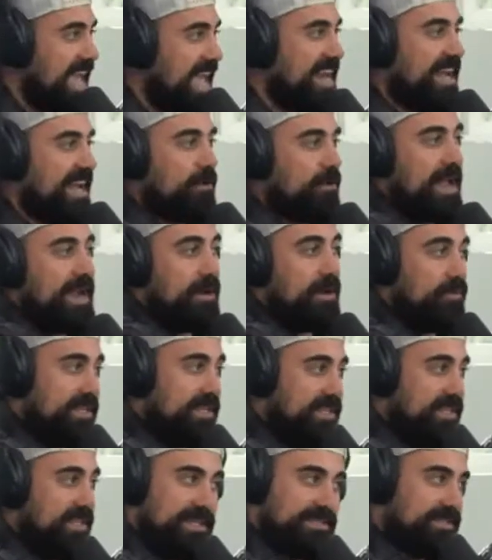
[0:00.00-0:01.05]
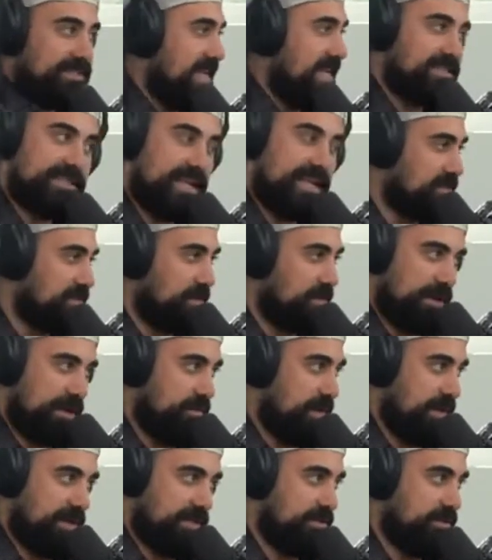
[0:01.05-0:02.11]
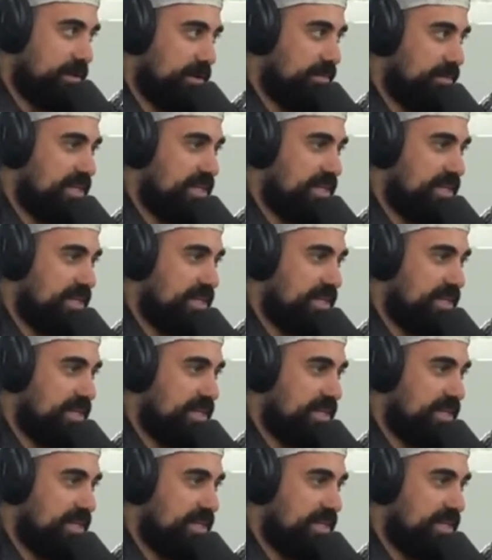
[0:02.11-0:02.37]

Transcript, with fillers: and I and I realized that's not the right way to do it